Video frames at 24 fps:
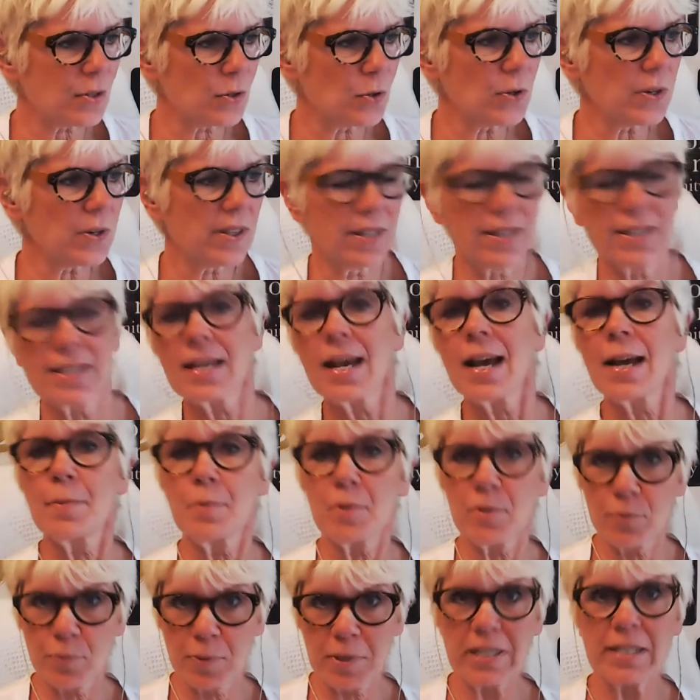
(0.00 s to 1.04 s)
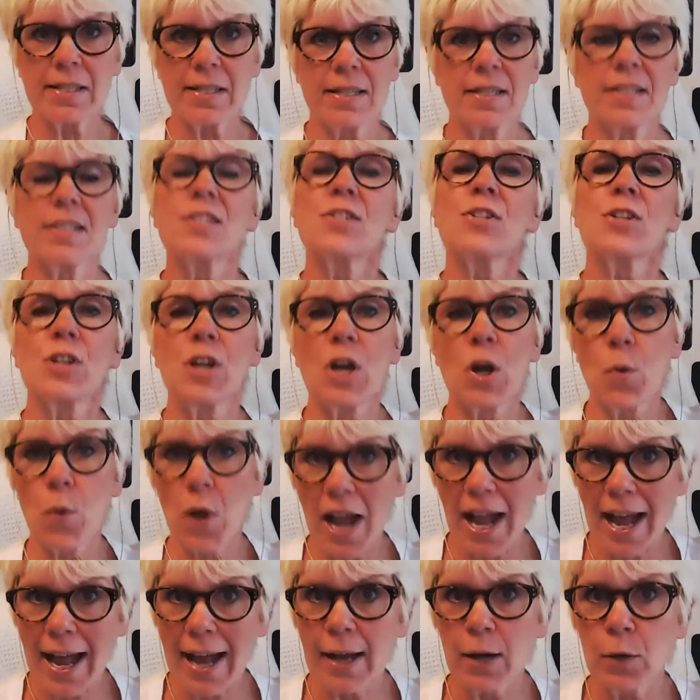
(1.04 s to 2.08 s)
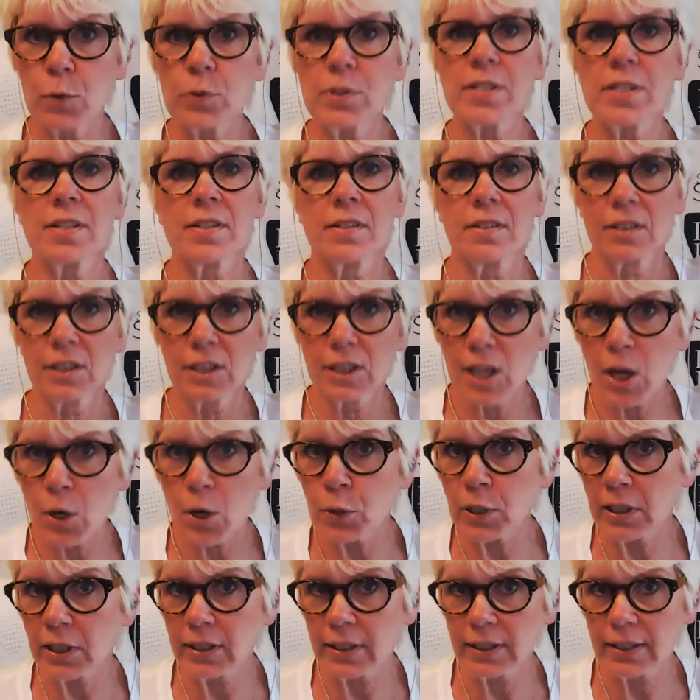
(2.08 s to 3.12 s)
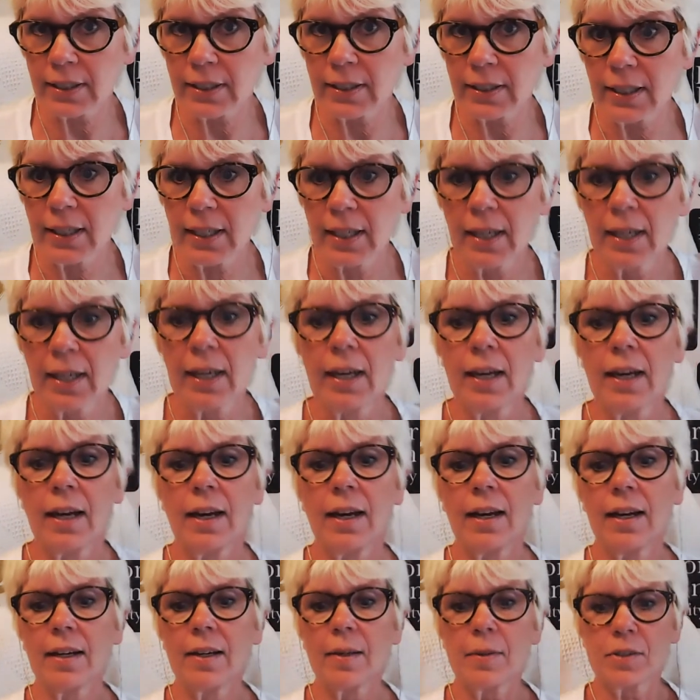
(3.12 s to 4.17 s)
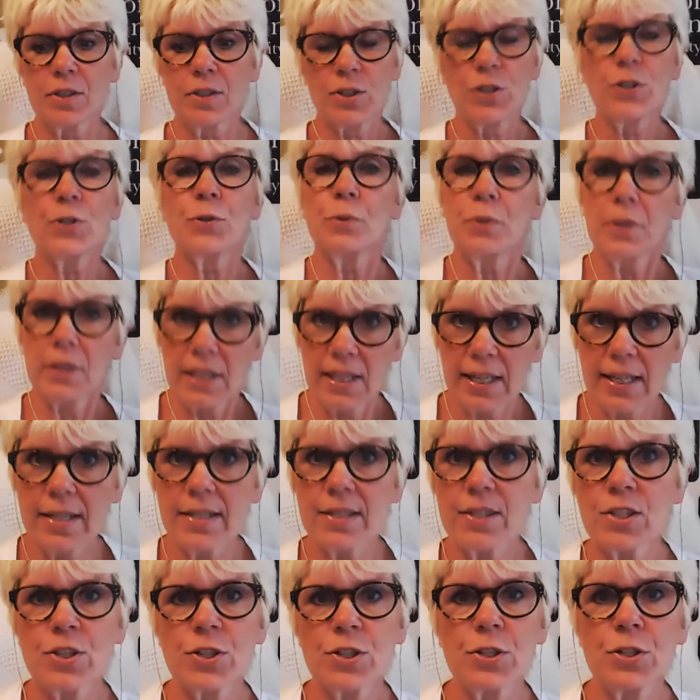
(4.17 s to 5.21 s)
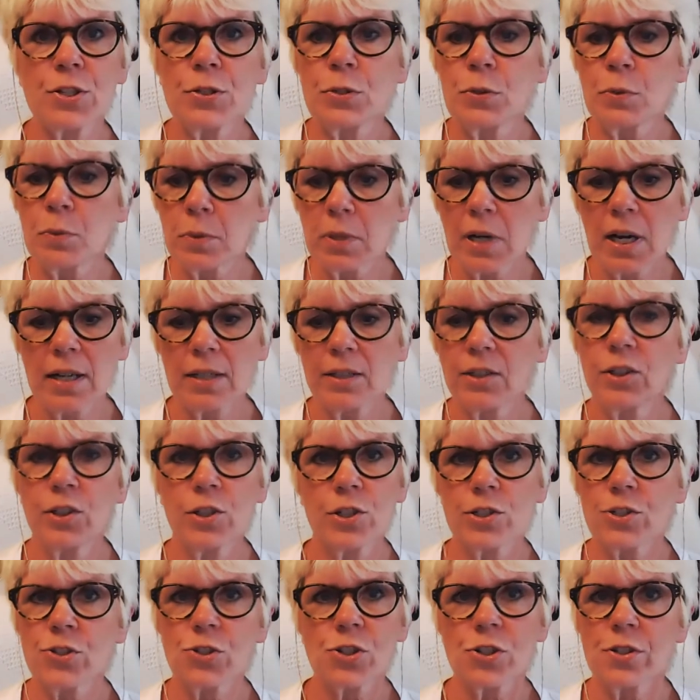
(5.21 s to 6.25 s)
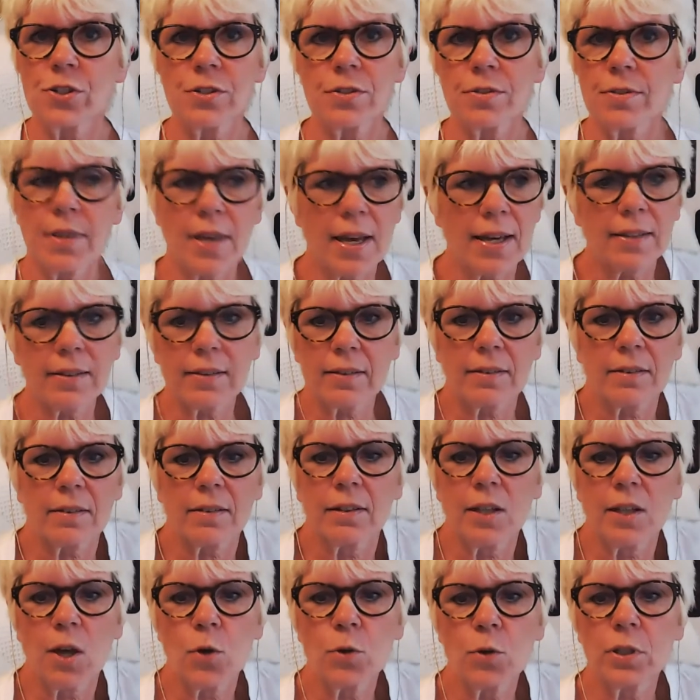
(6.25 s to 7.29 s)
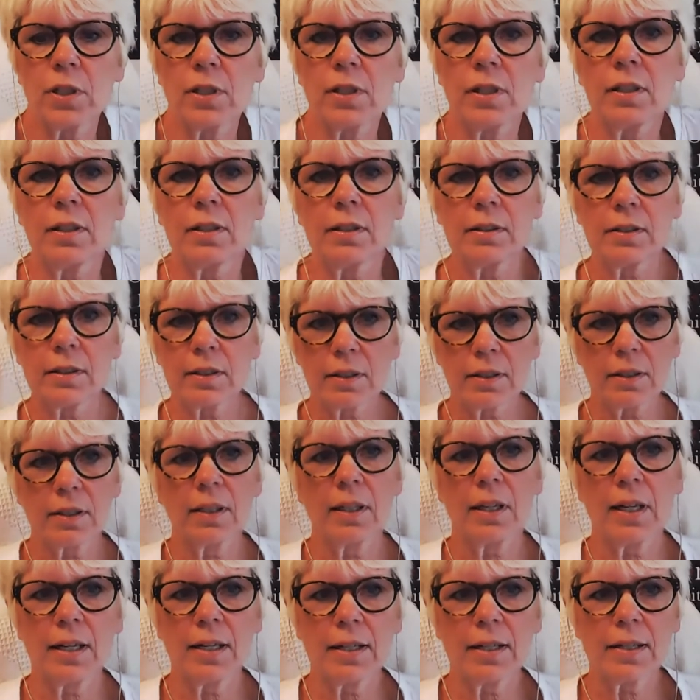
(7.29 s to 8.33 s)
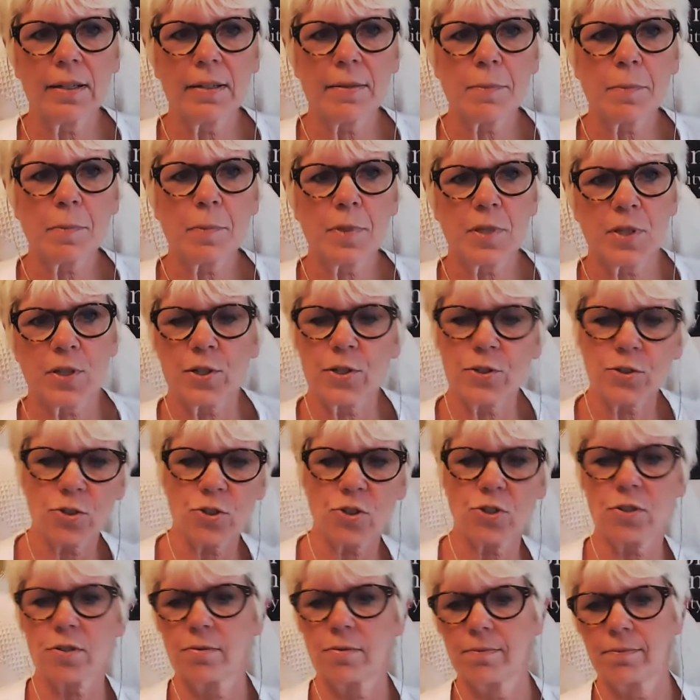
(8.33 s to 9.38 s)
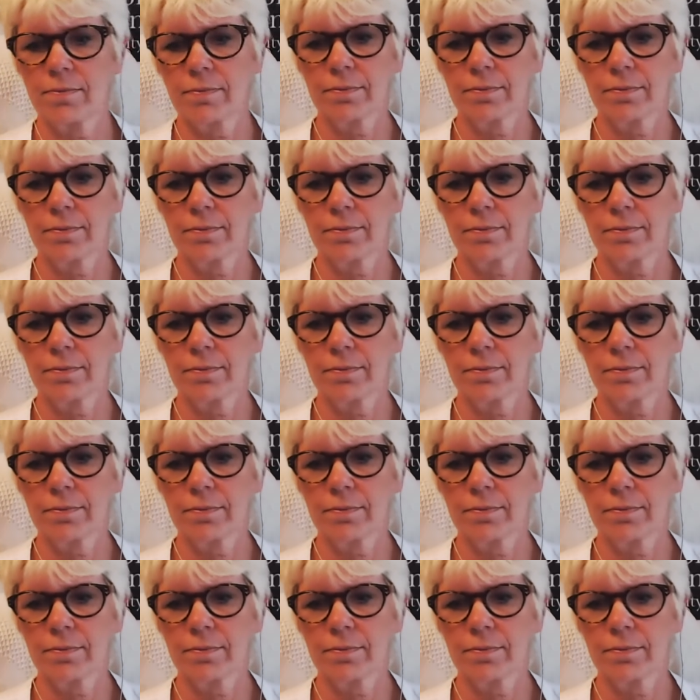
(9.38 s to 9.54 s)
or the type of business to go out locally? Do you need to nurture that local search?